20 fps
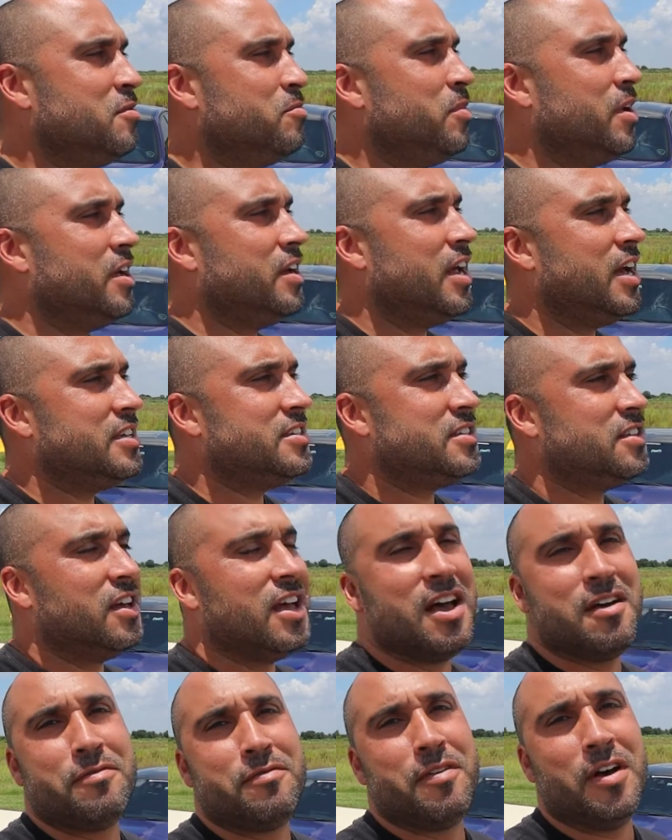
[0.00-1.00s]
but I still
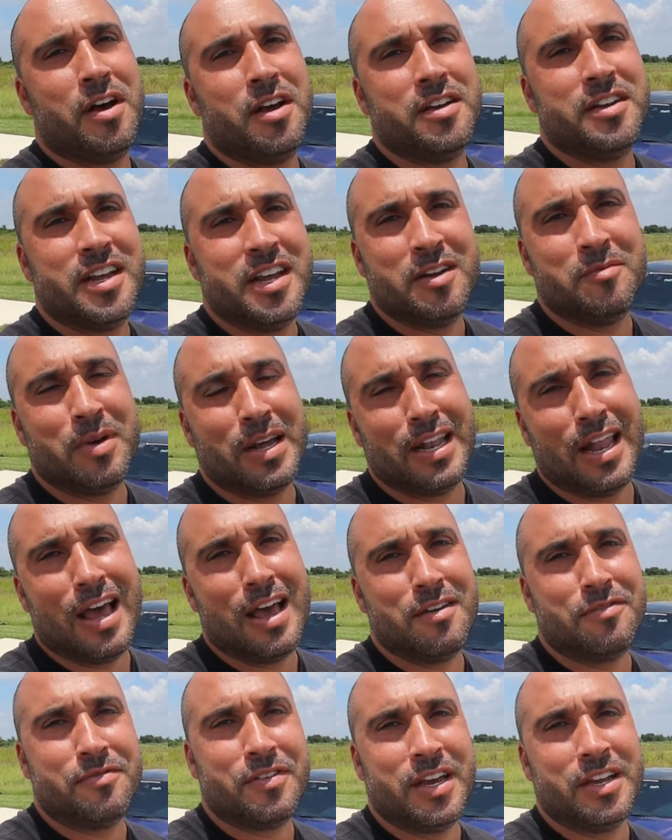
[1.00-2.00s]
have fun in my
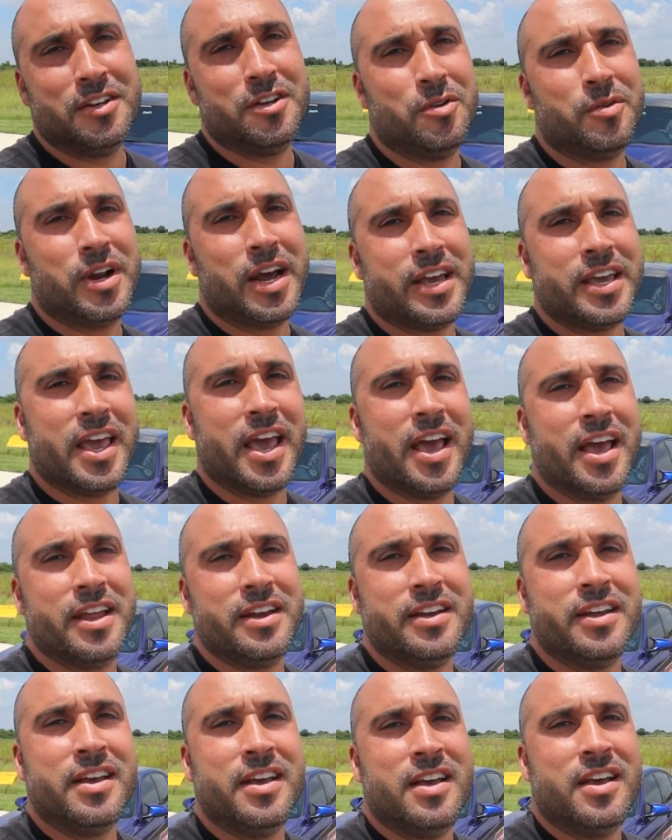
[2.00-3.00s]
life and do what I
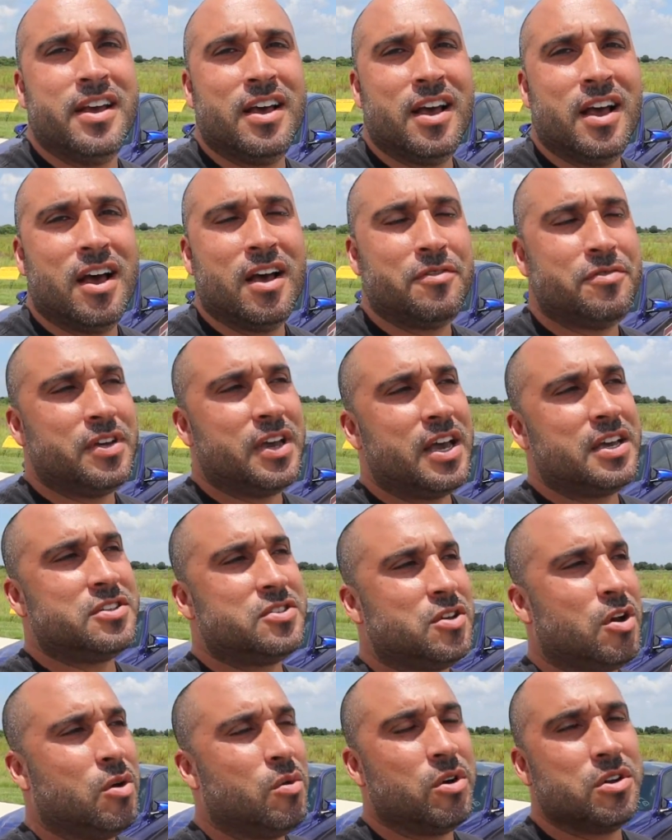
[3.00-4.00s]
can. If you guys
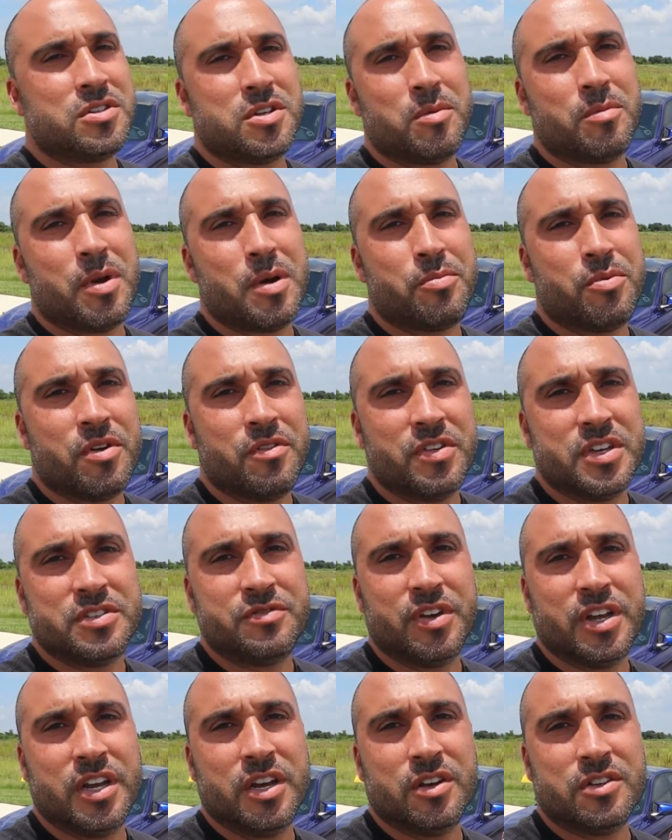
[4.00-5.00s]
saw some of my previous
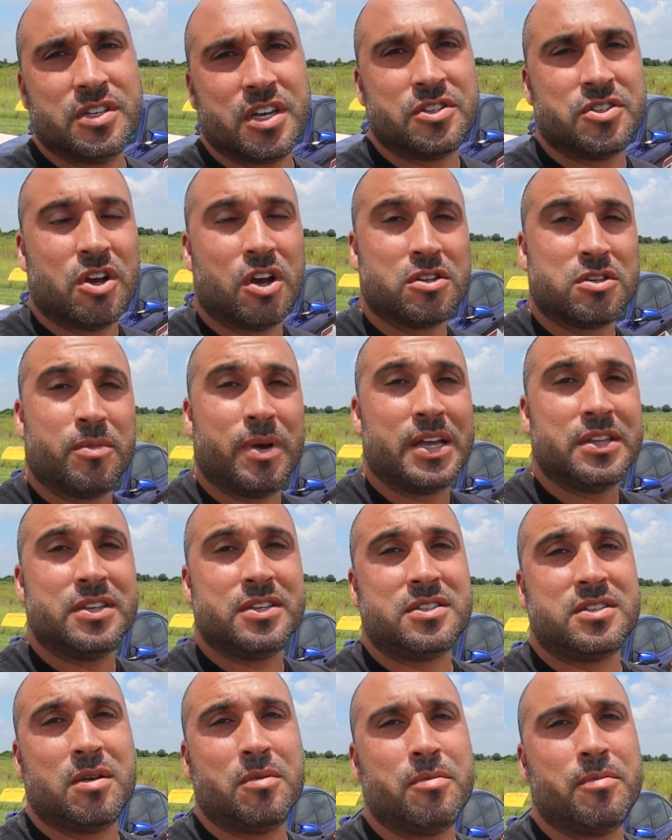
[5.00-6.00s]
videos, I talked about
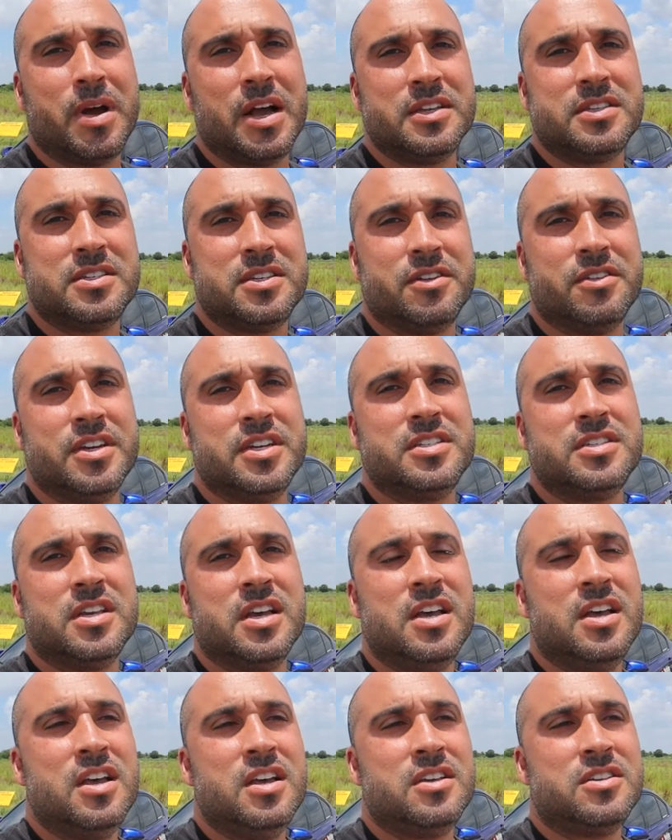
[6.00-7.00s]
this Summer Mod Series.
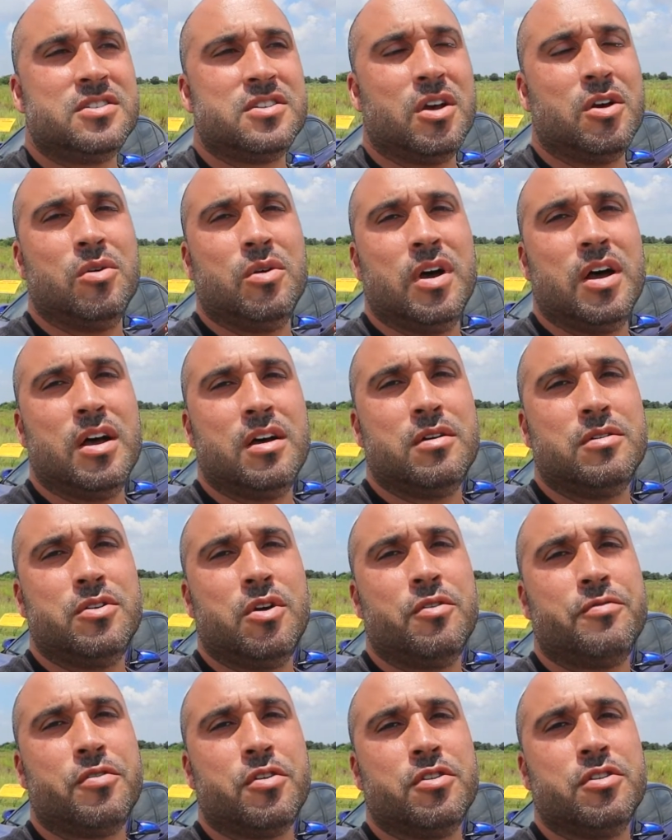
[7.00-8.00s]
So
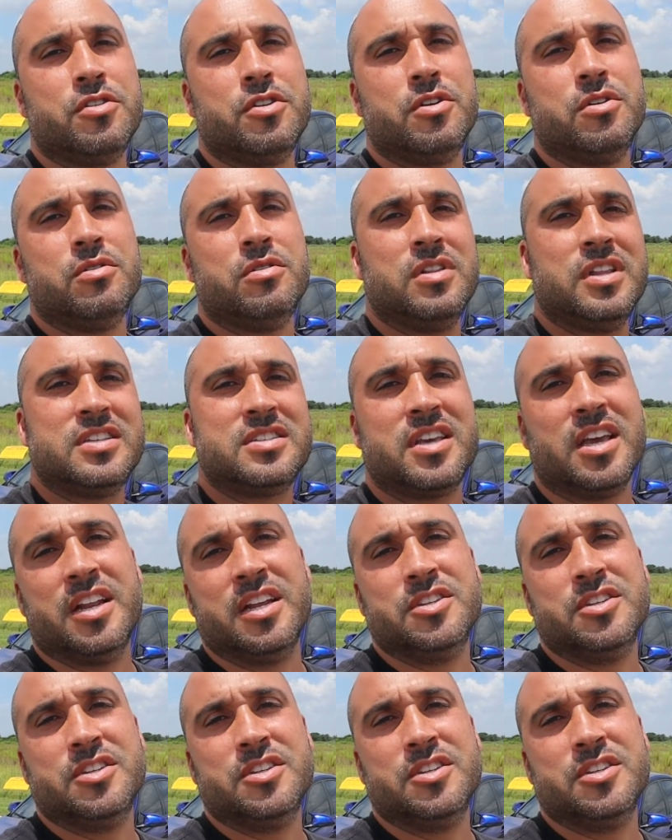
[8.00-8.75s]
no further ado, let's get